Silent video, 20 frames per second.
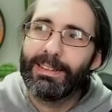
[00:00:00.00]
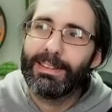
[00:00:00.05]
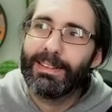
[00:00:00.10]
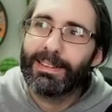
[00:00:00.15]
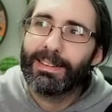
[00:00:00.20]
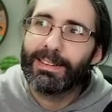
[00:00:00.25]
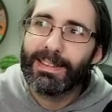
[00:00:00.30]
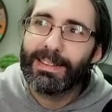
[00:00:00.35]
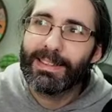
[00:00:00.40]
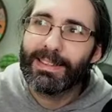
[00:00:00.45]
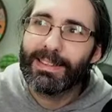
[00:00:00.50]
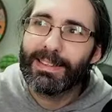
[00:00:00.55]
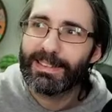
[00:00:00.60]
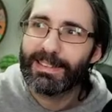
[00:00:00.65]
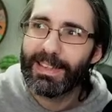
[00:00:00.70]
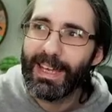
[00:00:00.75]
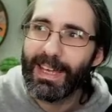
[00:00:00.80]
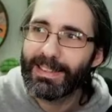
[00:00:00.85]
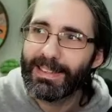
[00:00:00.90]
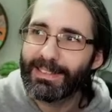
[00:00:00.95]
Athene's
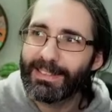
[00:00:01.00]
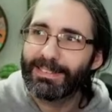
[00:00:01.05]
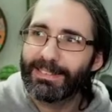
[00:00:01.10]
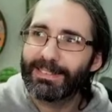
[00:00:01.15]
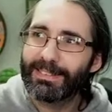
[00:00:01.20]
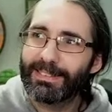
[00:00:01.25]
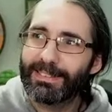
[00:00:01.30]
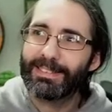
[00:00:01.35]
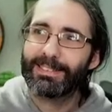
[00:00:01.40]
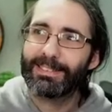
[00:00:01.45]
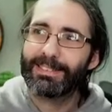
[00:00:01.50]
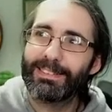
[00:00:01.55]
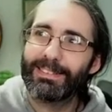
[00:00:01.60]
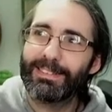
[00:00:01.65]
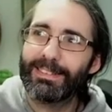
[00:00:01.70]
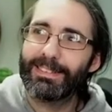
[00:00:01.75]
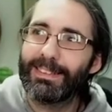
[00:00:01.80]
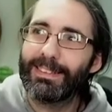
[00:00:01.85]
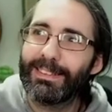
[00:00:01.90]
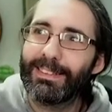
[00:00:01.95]
cancelled, he's a cult
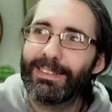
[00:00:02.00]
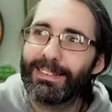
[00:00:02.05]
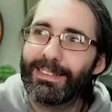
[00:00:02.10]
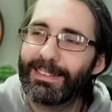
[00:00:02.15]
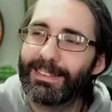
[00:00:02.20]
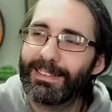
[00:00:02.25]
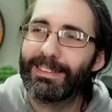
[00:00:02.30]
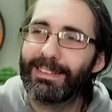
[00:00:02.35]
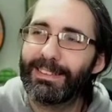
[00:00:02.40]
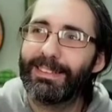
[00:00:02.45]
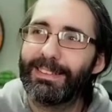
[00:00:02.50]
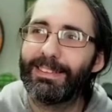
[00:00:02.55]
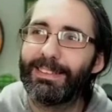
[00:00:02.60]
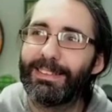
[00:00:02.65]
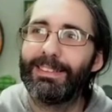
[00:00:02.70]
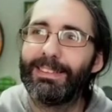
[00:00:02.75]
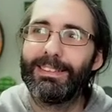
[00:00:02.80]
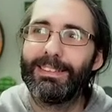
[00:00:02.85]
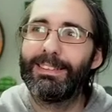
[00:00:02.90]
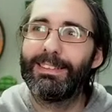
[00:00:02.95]
leader,
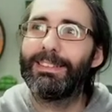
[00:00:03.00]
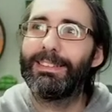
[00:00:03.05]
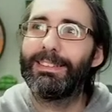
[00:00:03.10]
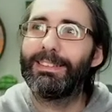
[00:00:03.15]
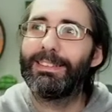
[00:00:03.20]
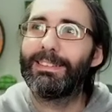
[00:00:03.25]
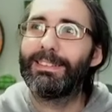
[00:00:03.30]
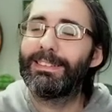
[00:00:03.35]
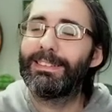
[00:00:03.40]
uh,